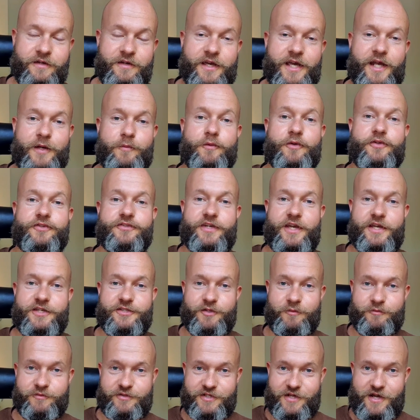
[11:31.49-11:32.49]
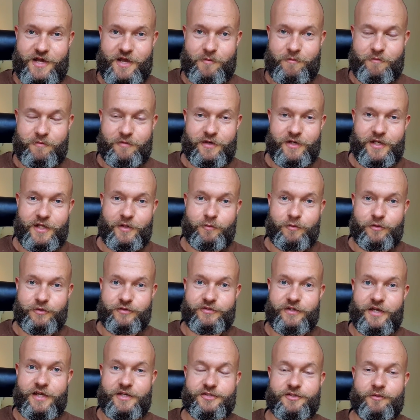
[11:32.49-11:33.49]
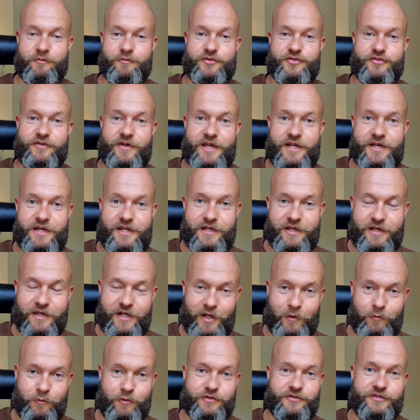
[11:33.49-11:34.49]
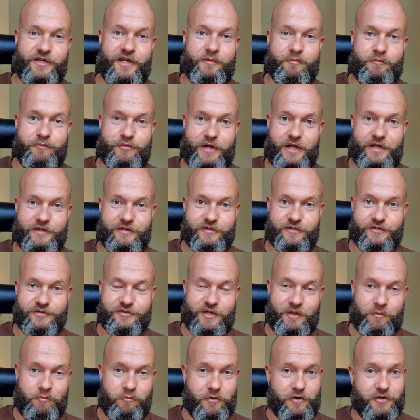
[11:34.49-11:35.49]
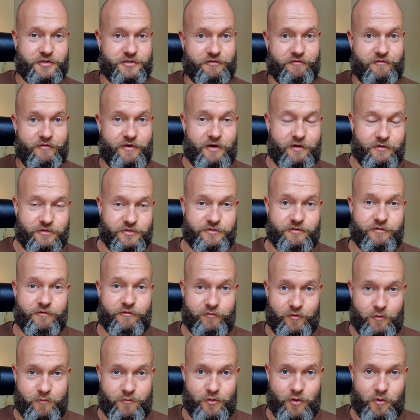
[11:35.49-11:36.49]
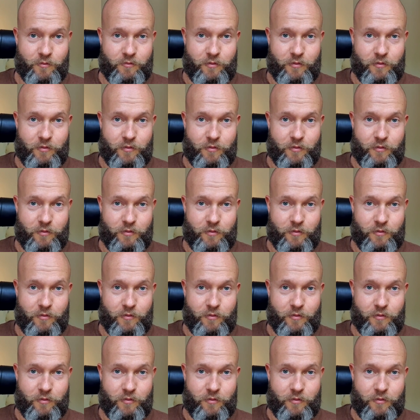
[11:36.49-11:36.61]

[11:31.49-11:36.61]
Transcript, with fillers: It will take some time, it will take some training, and it will take practice and perseverance from your